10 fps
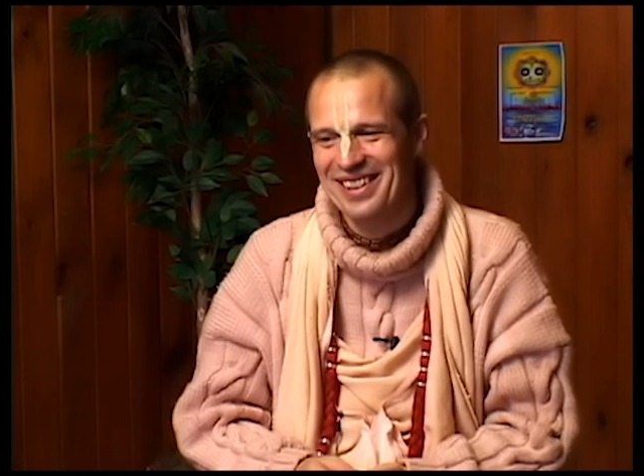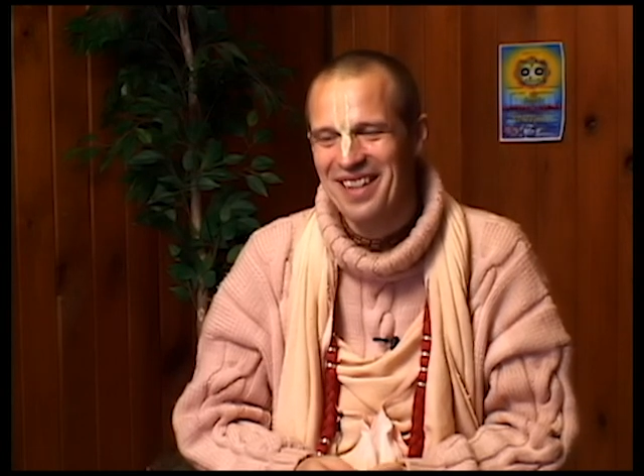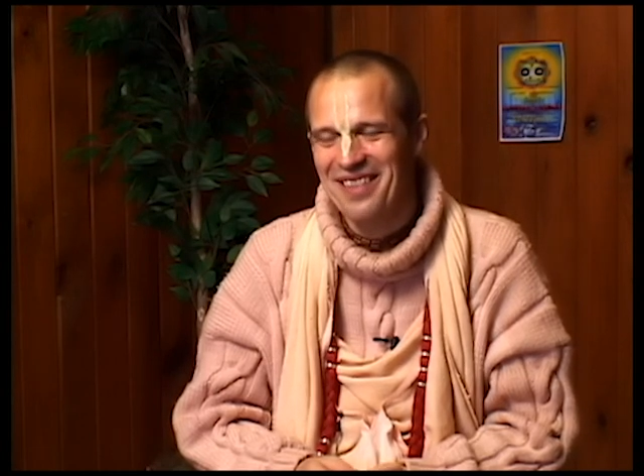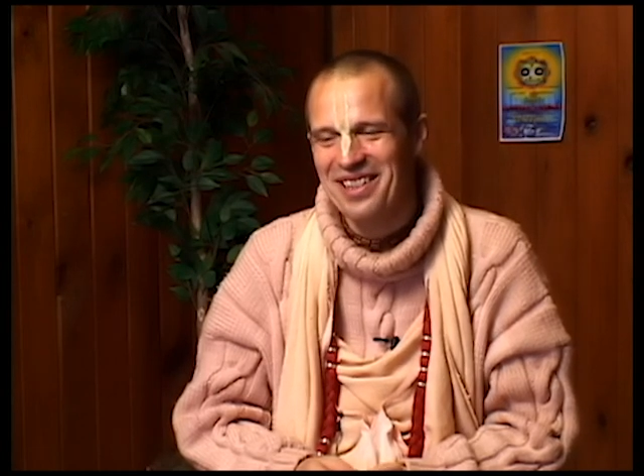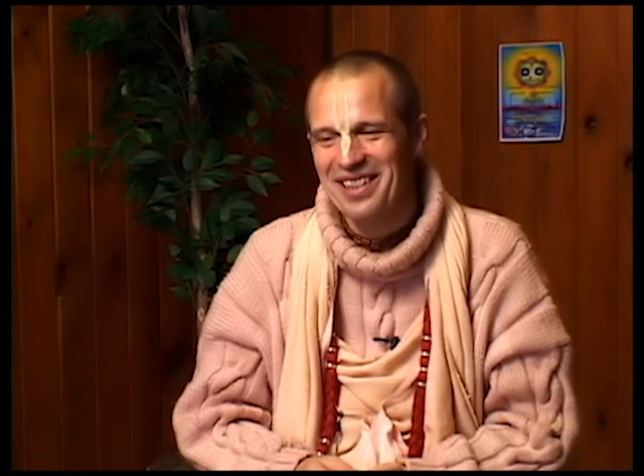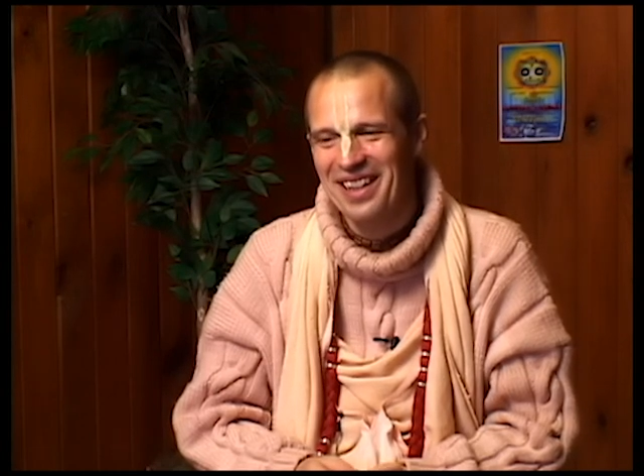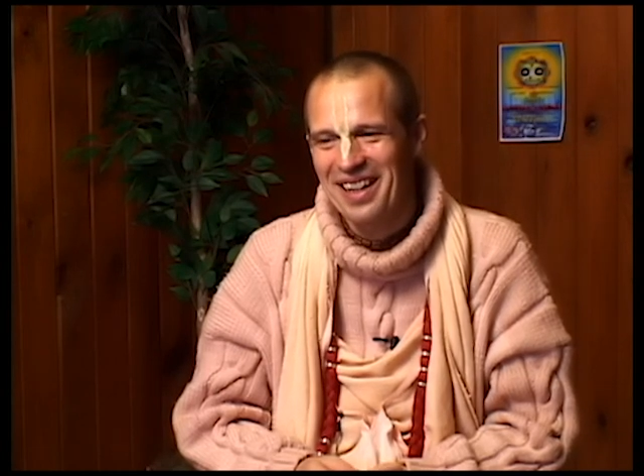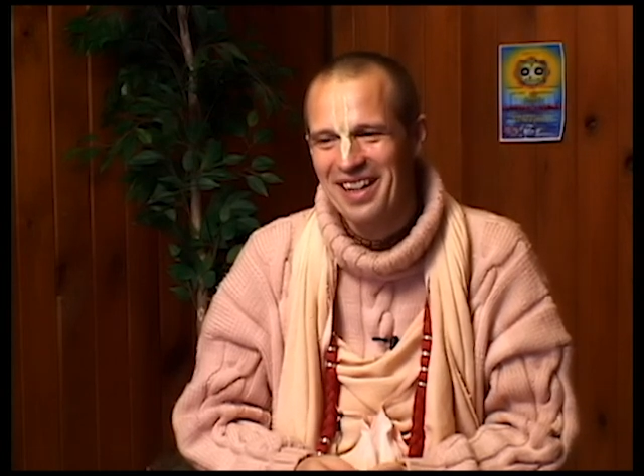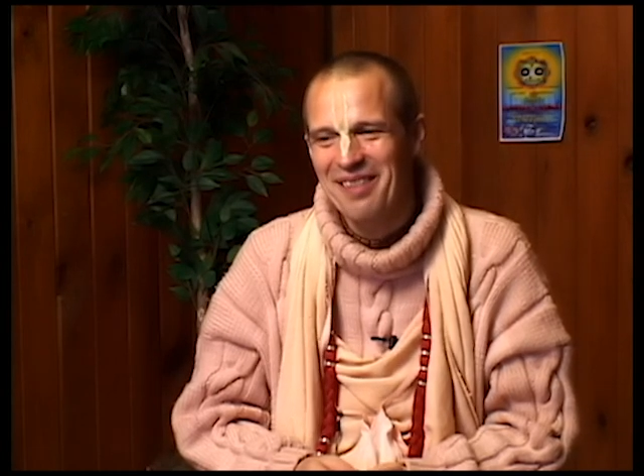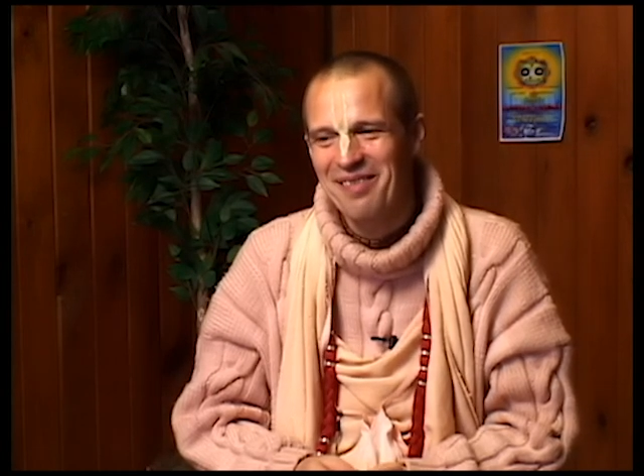I was
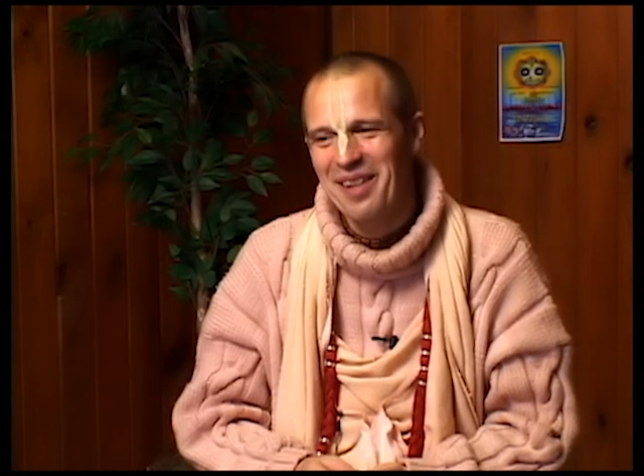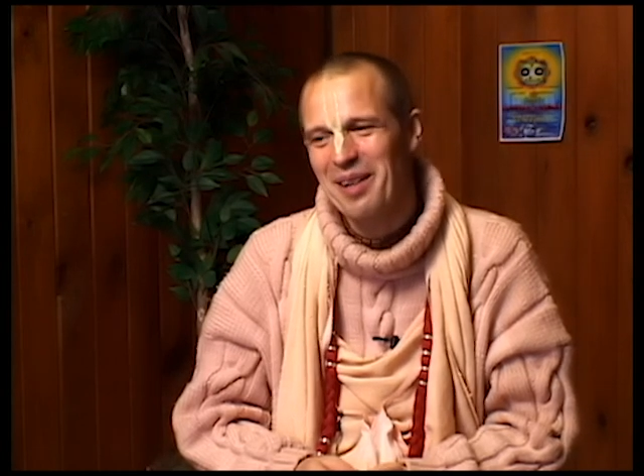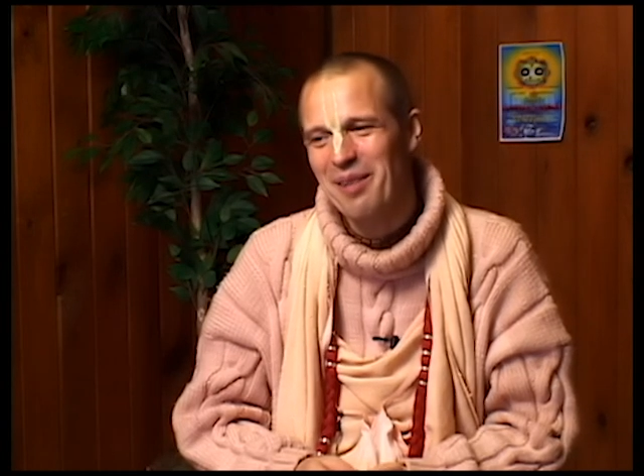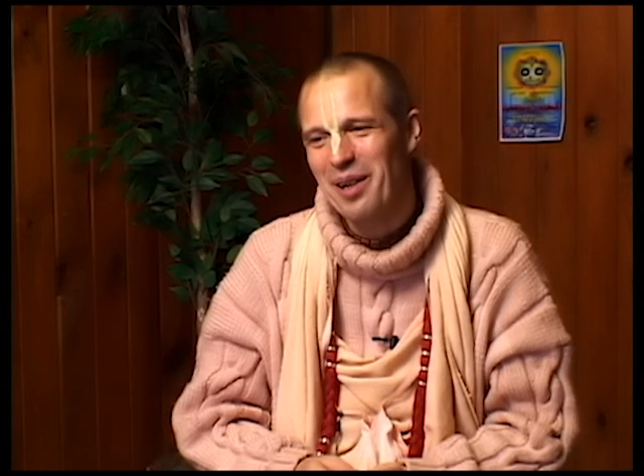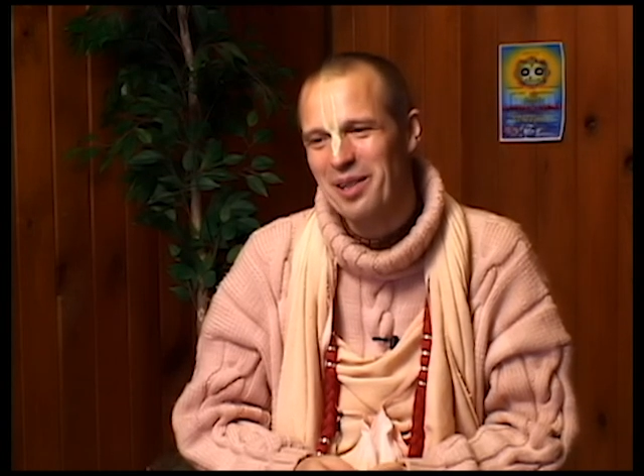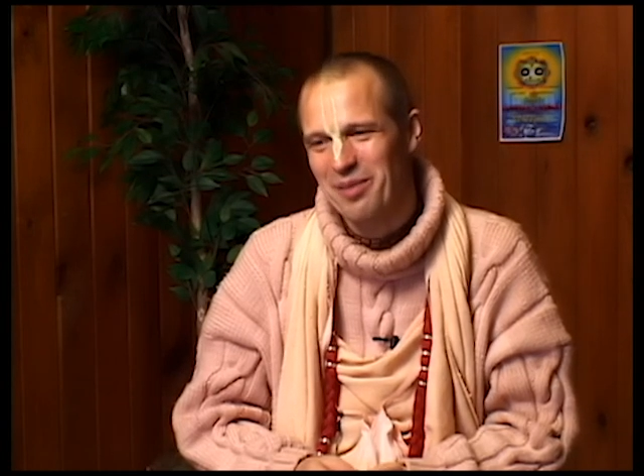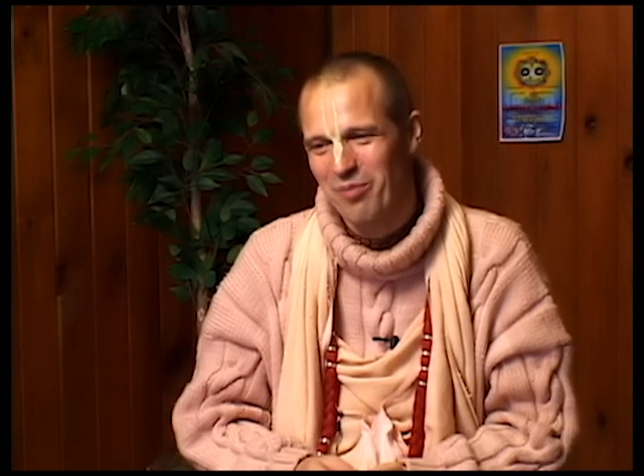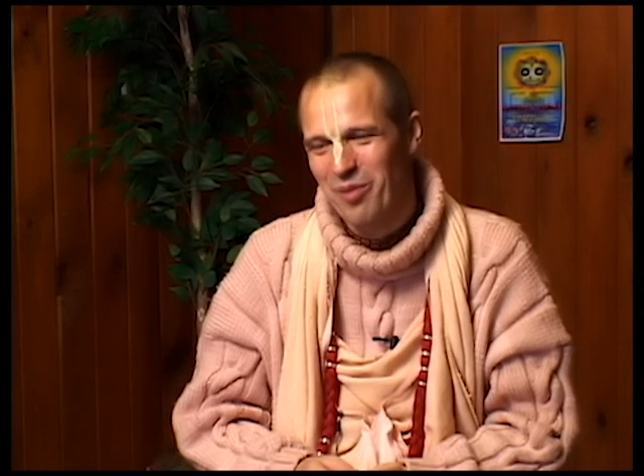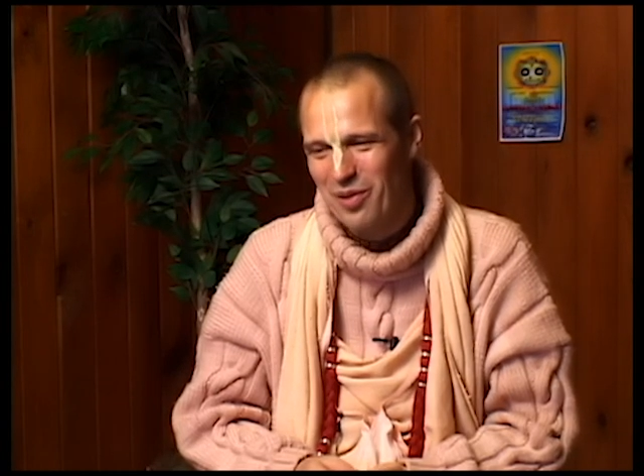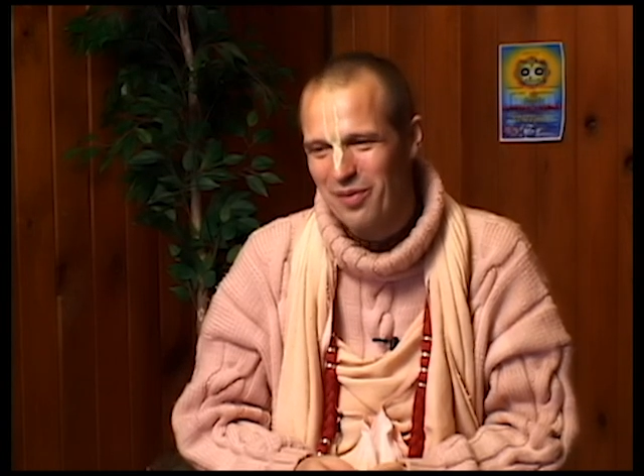very much
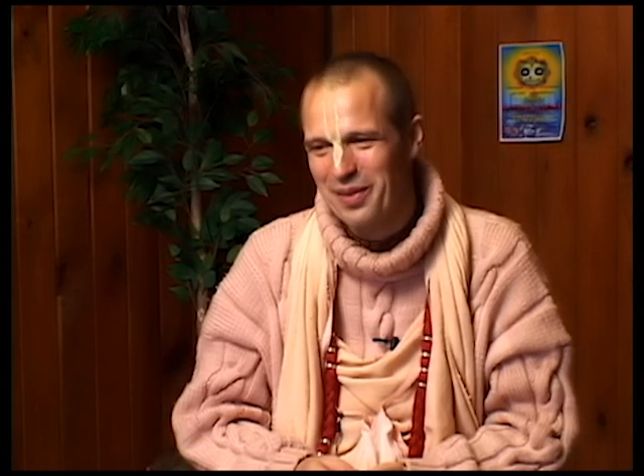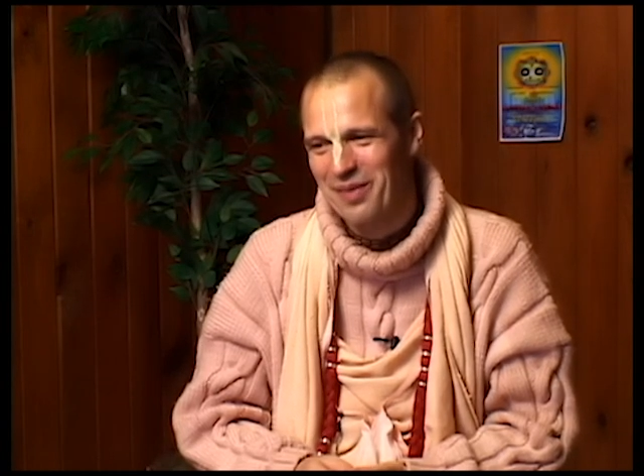moved.